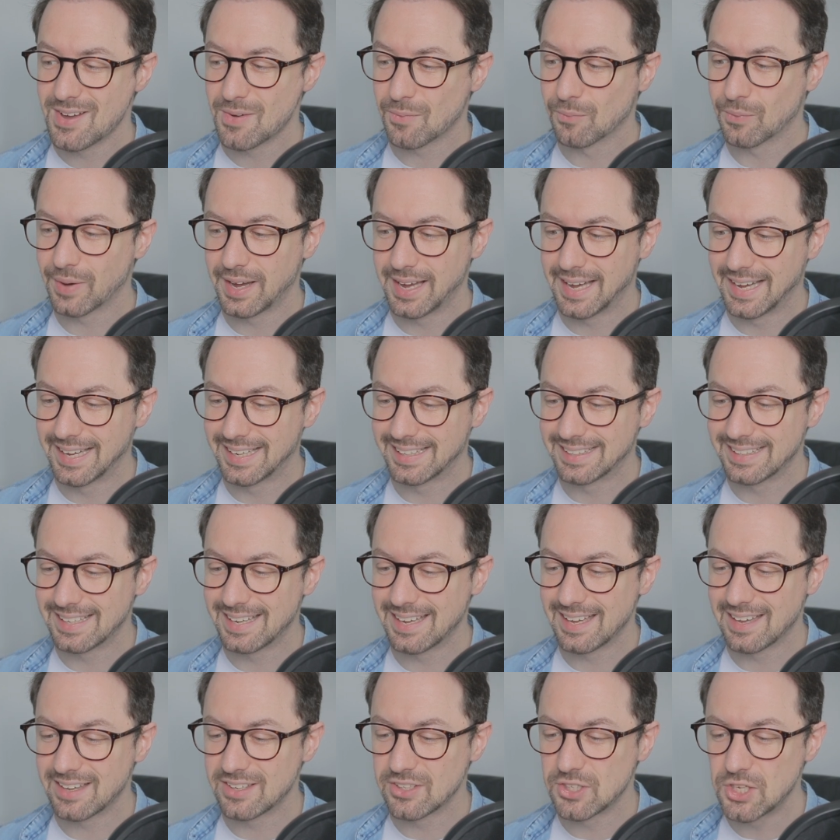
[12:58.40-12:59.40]
where
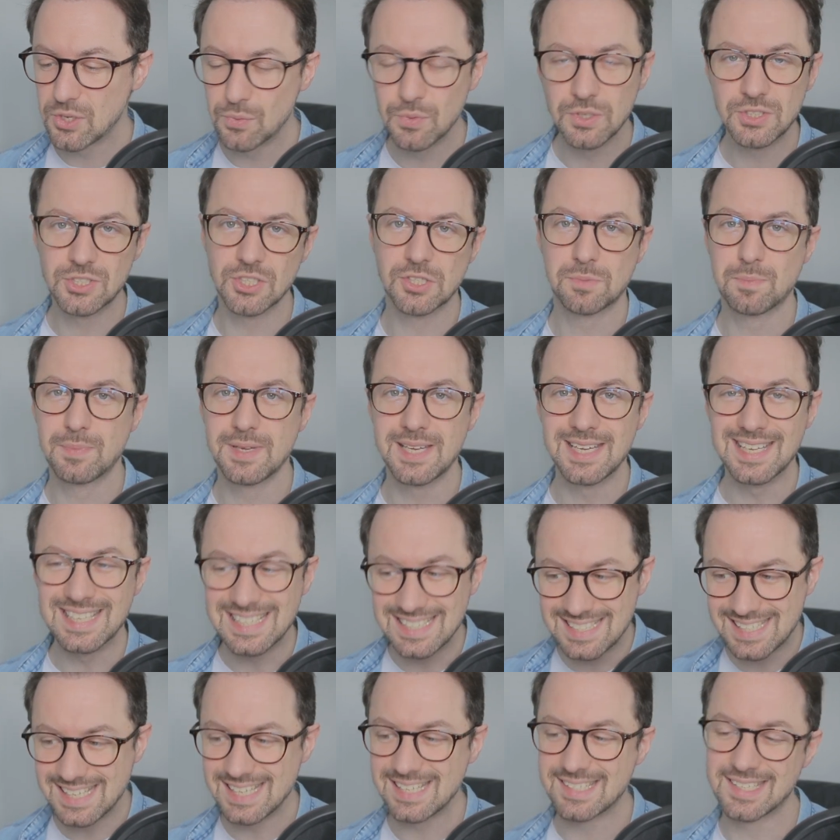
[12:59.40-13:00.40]
you would just be
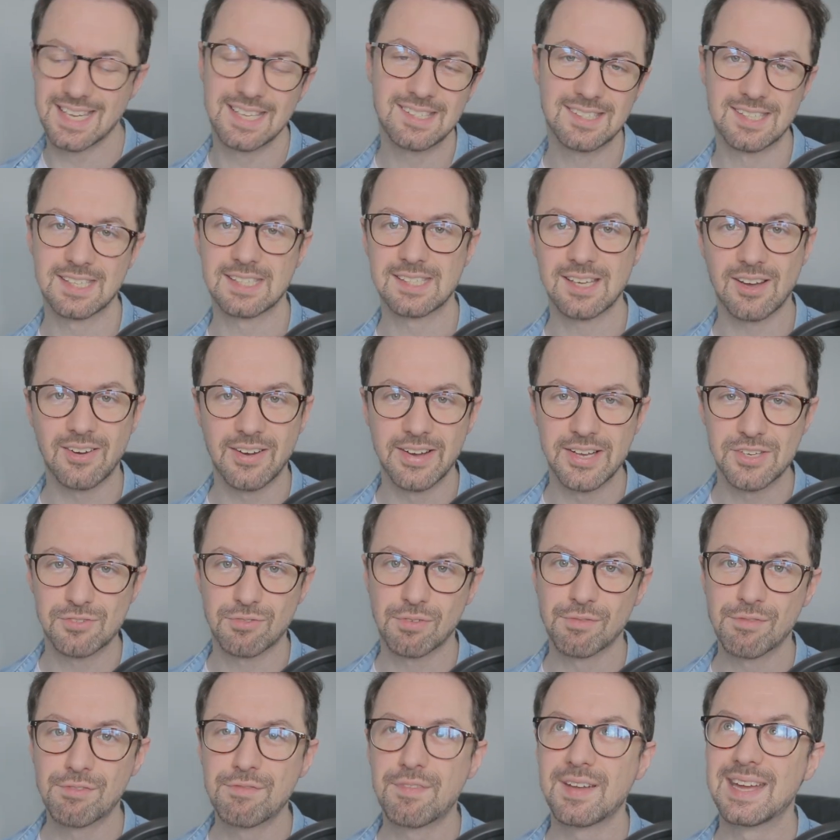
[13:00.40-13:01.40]
desensitized
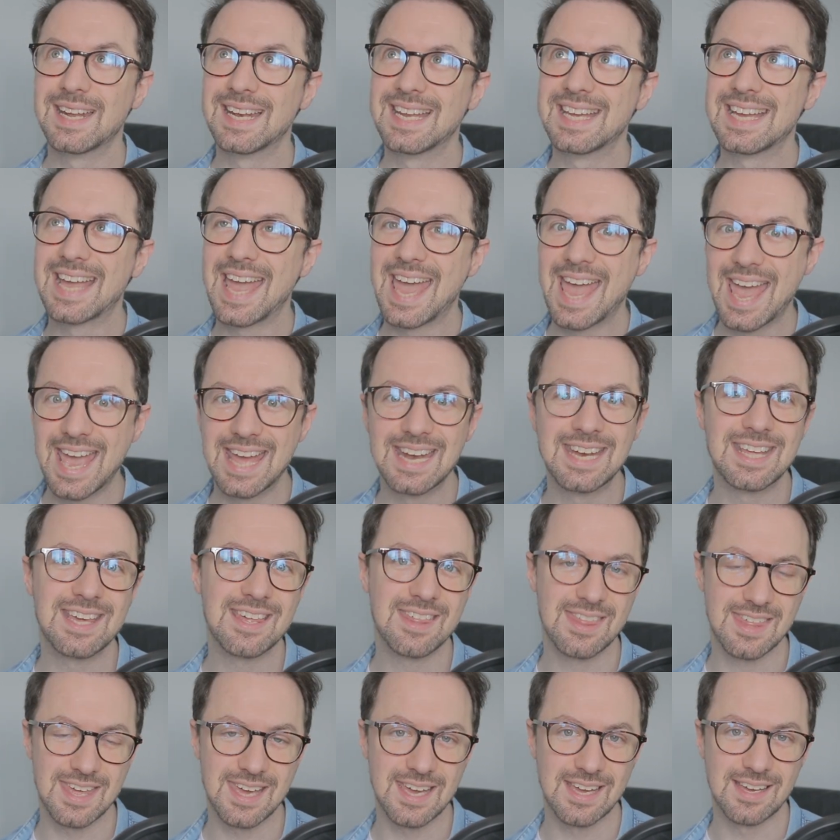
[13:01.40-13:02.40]
from feeling
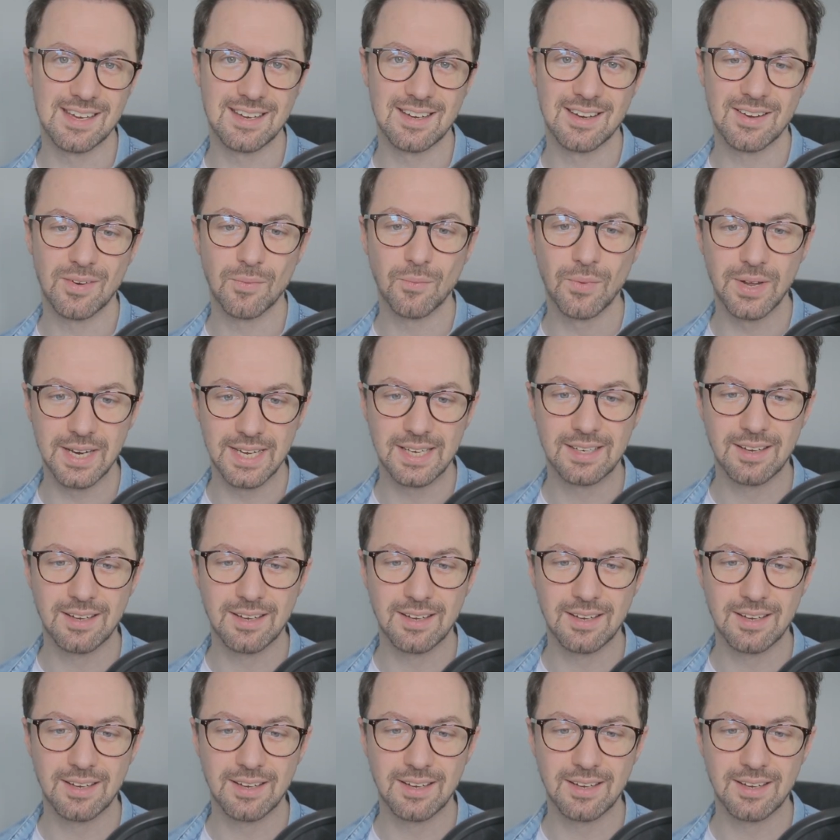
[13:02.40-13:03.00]
anything when it